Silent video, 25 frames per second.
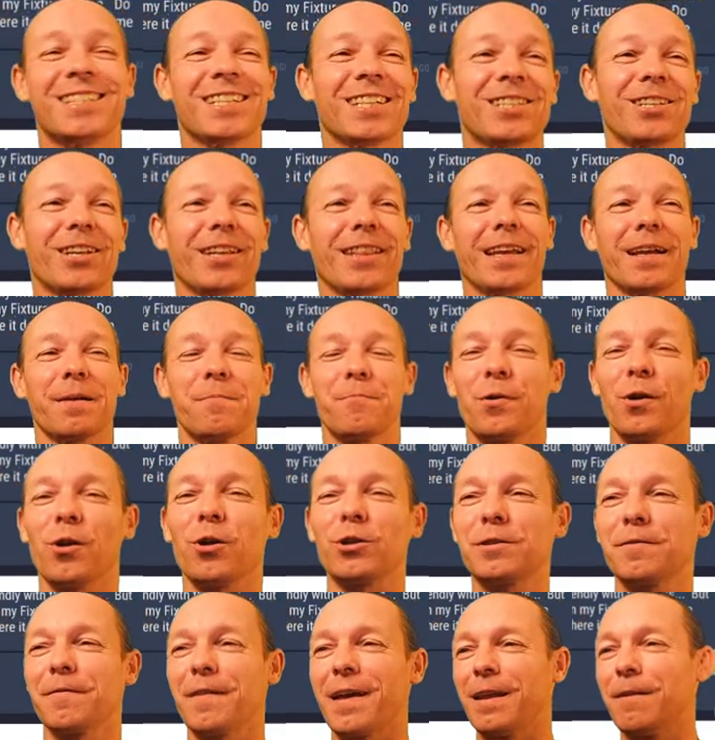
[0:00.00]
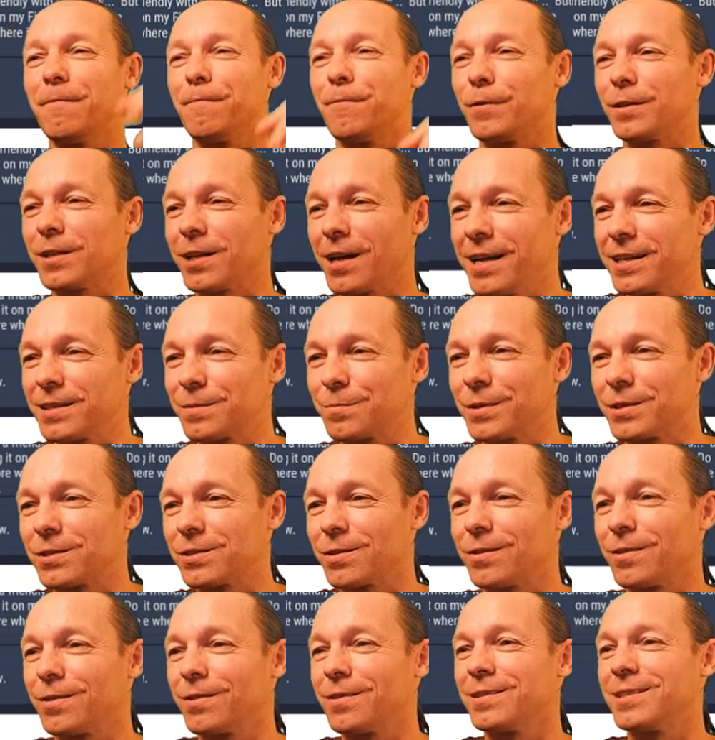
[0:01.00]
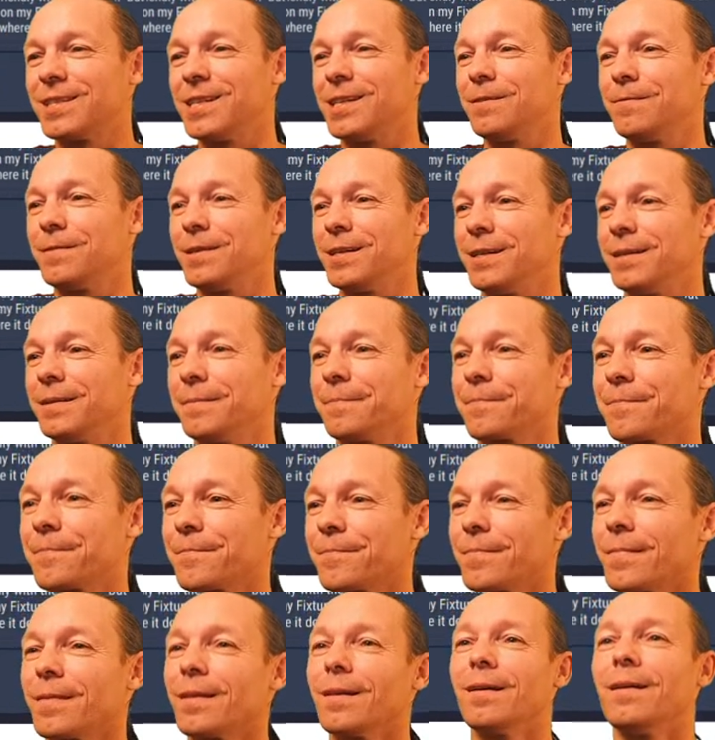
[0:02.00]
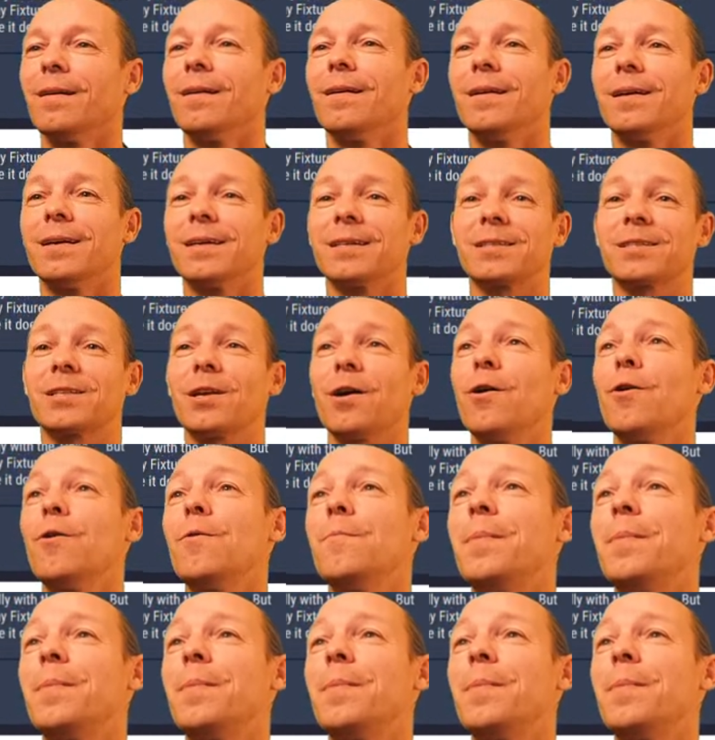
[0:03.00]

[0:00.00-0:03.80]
just so they can put lots of advertisements on on TV. So